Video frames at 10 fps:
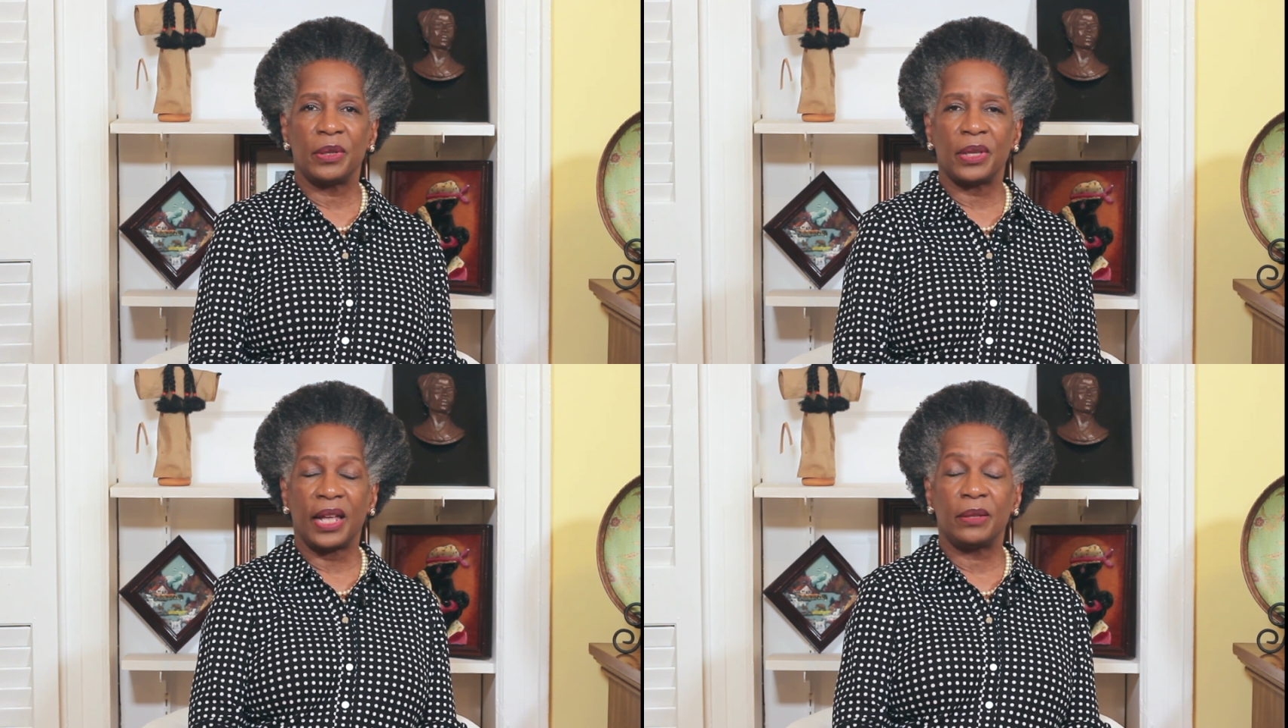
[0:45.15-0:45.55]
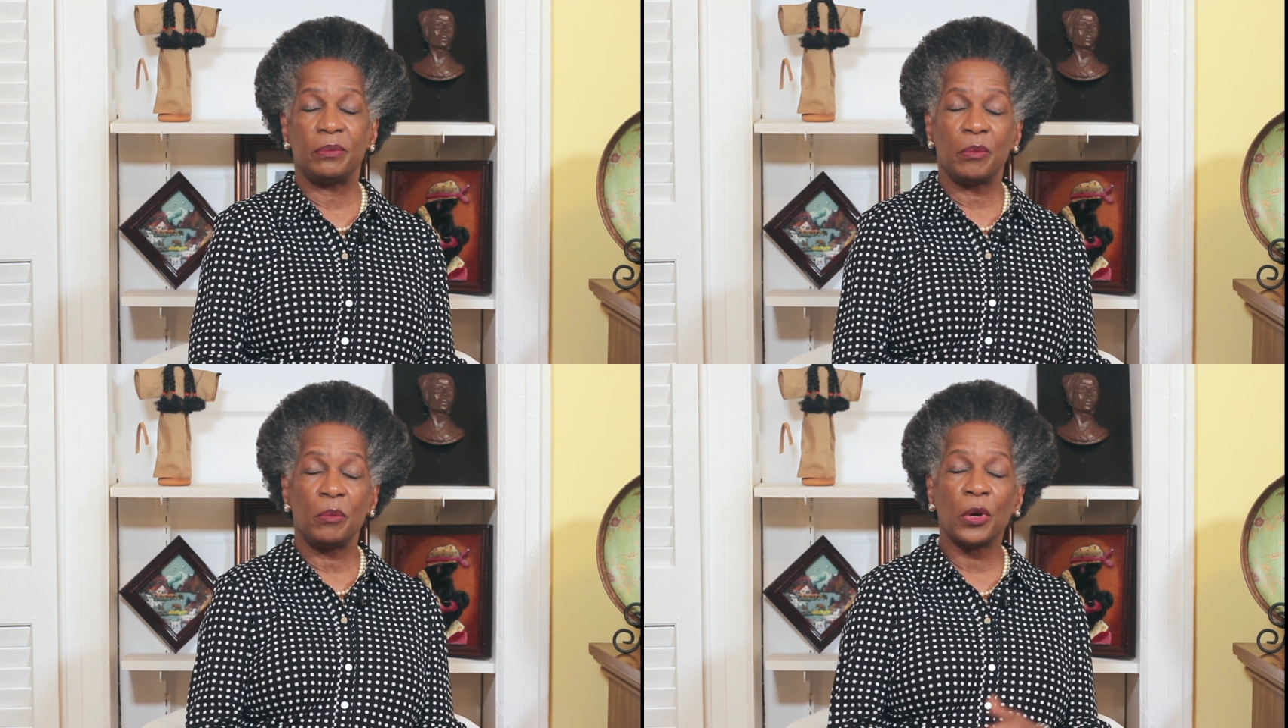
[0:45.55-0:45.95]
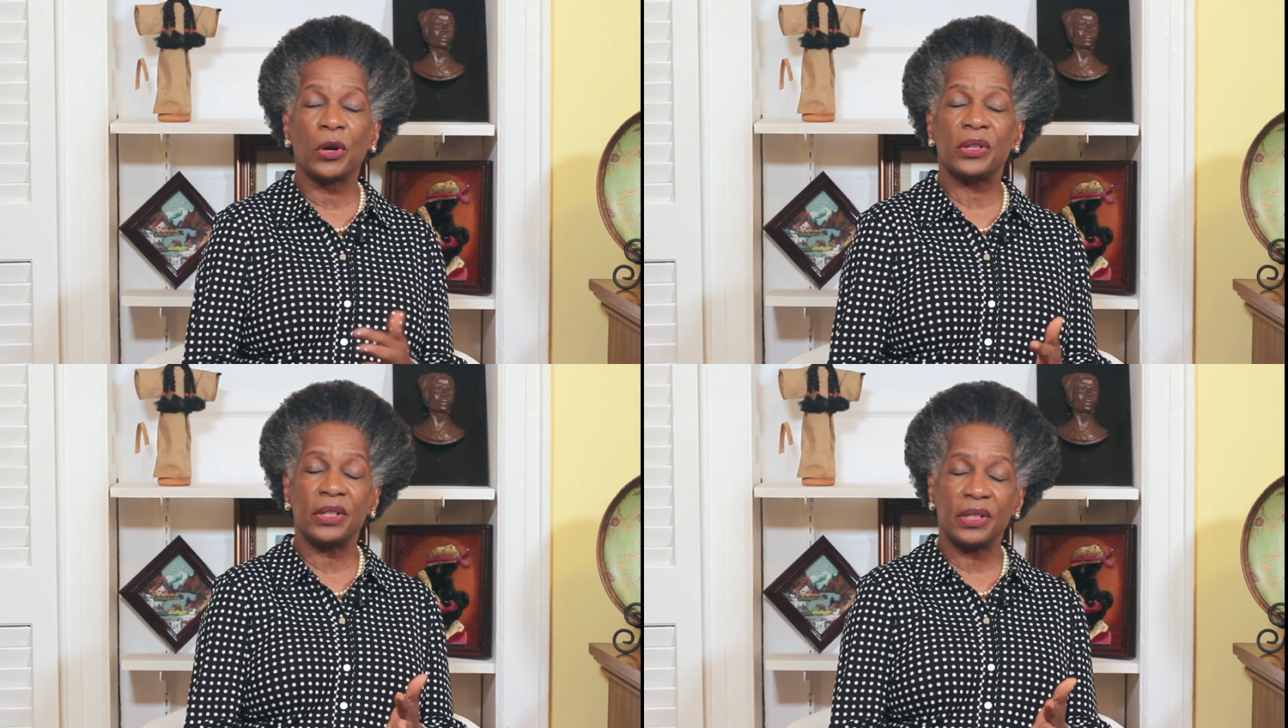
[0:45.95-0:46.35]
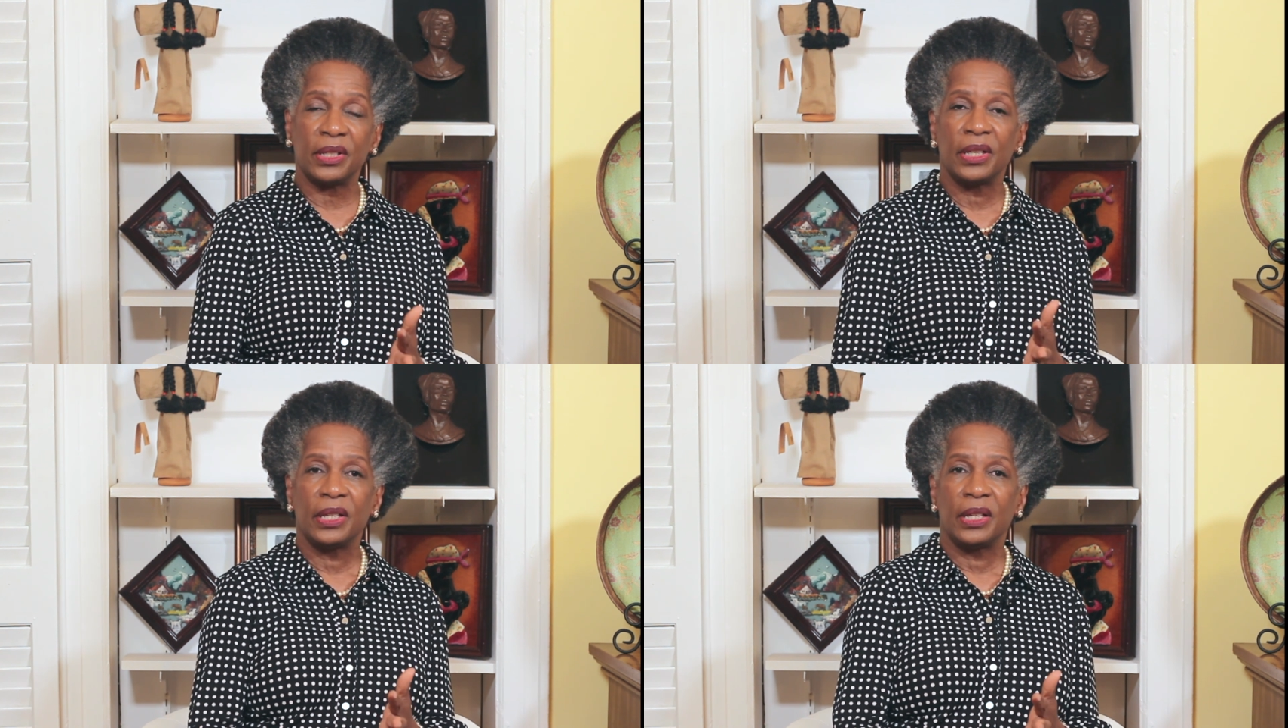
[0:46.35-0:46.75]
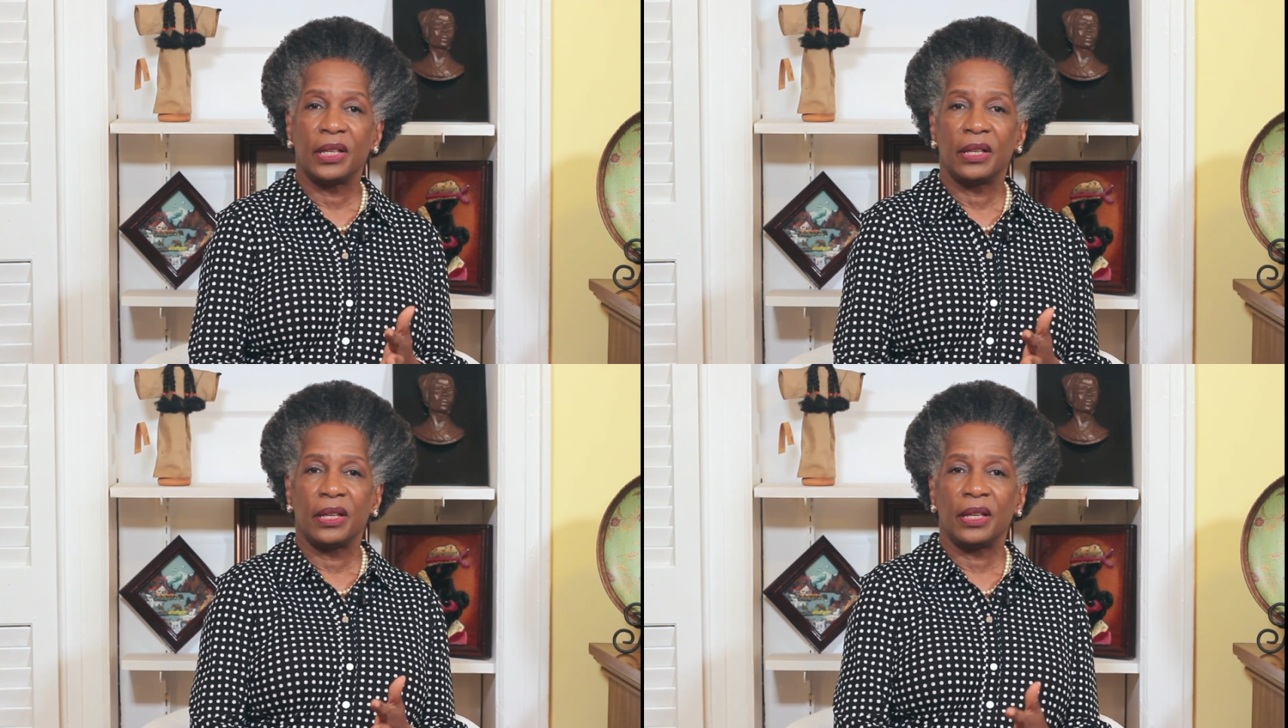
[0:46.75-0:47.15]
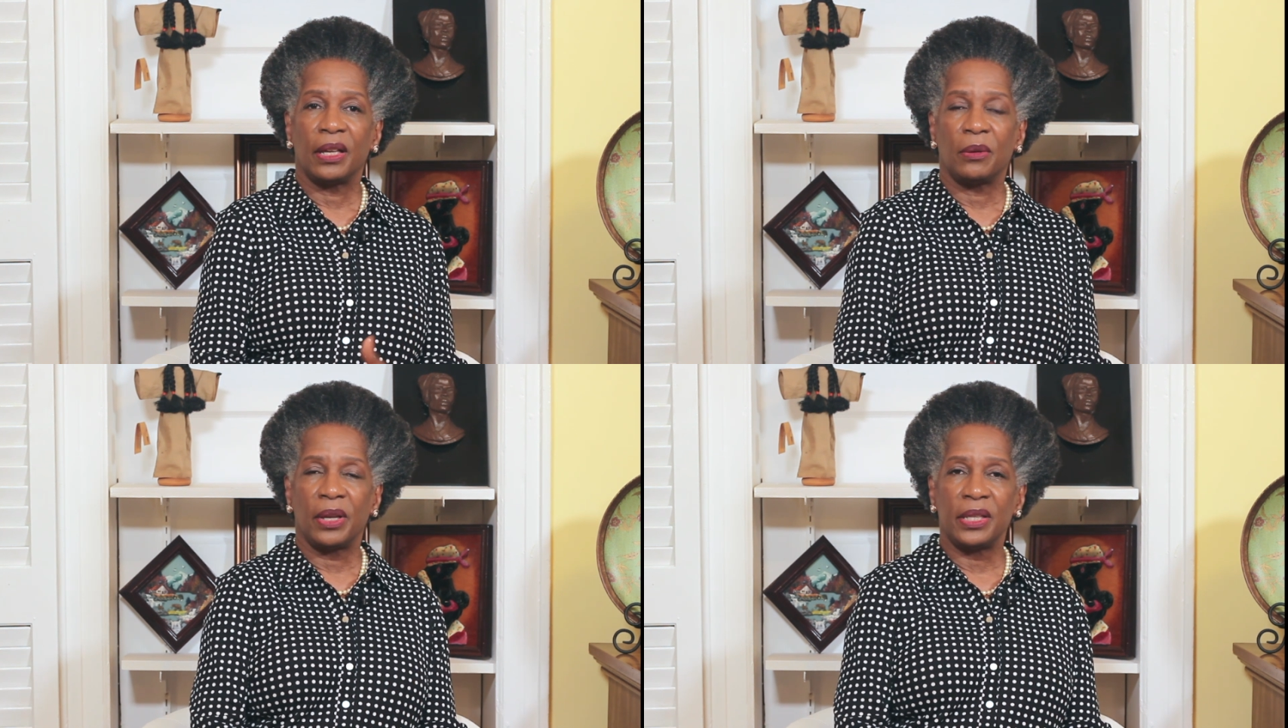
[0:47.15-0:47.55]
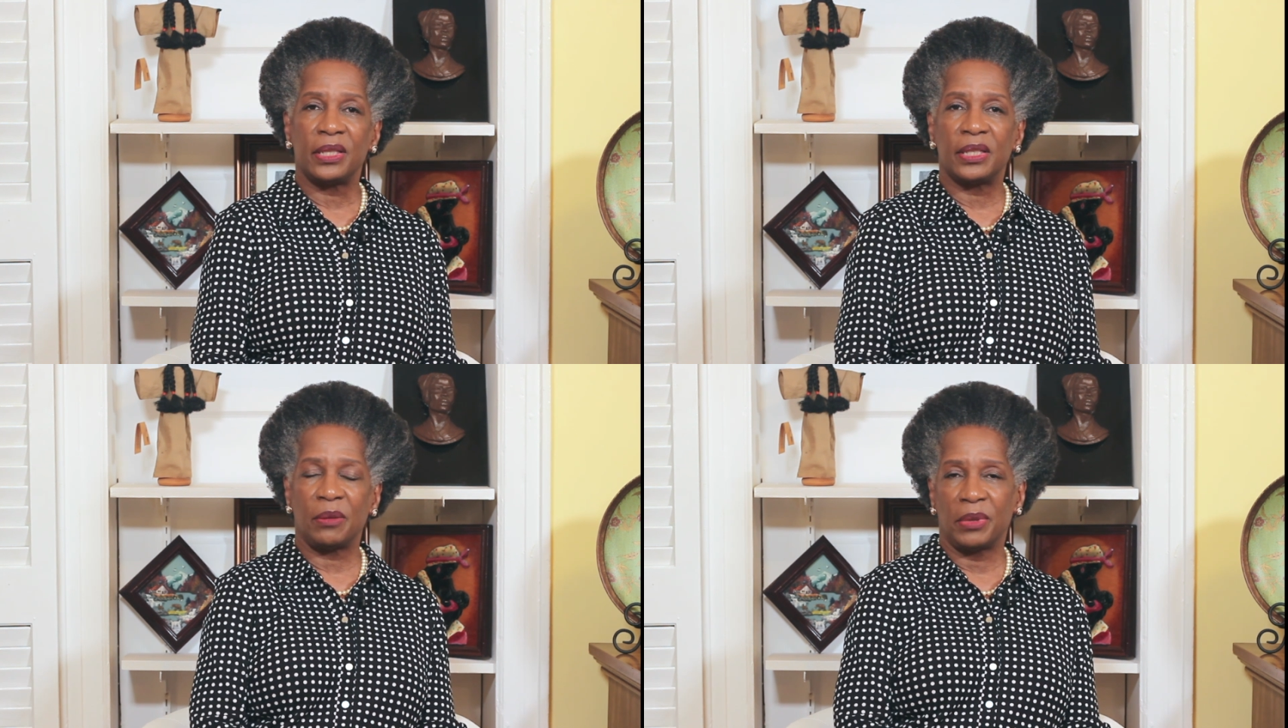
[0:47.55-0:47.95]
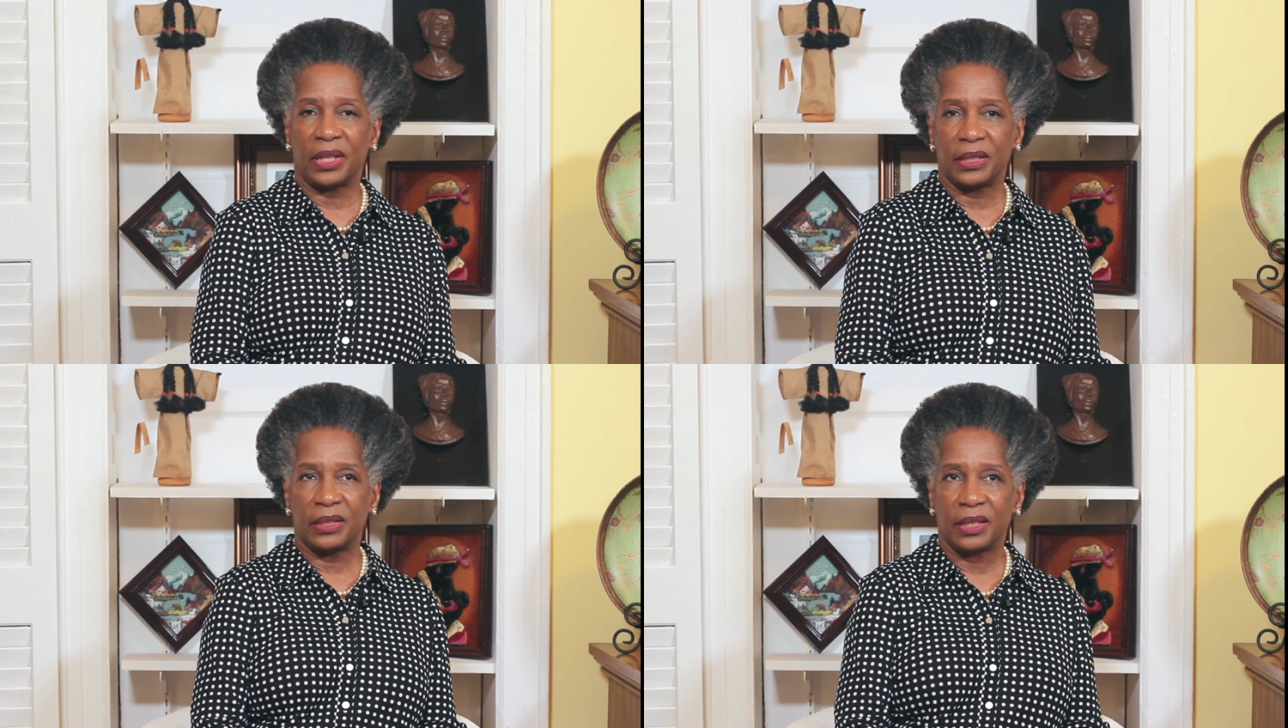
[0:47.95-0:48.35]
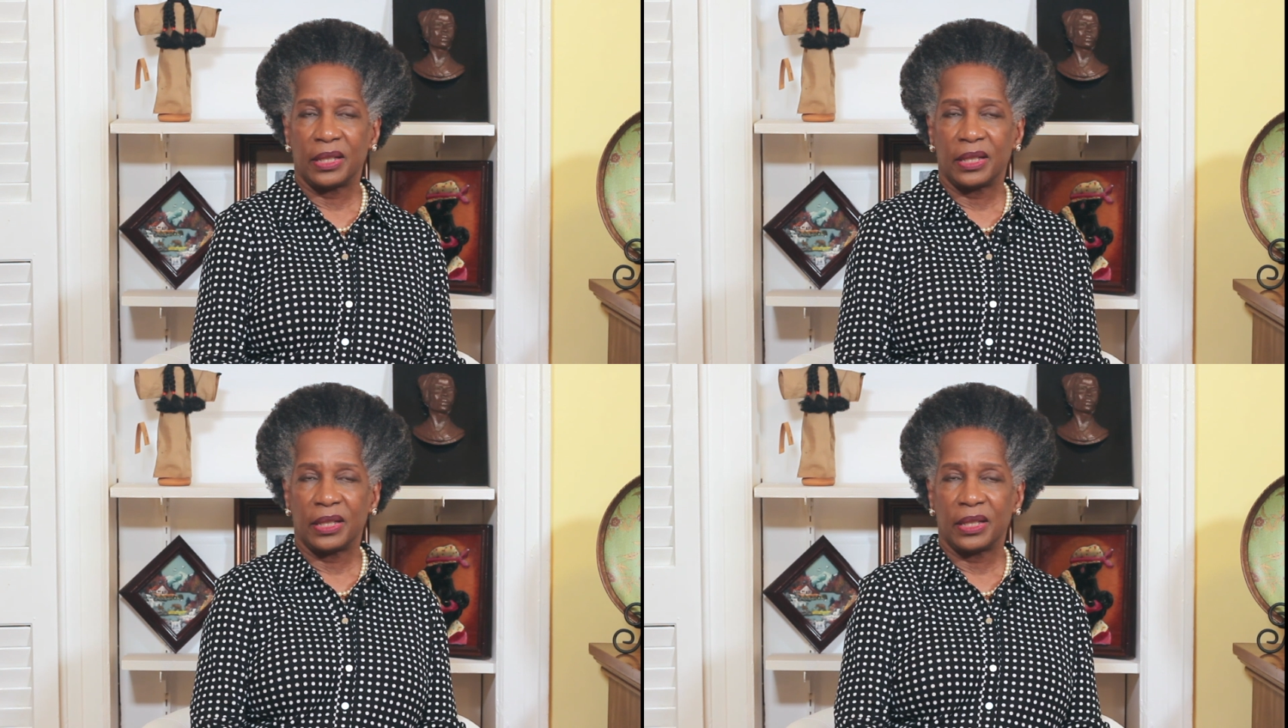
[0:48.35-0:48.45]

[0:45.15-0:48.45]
had murdered his sibling.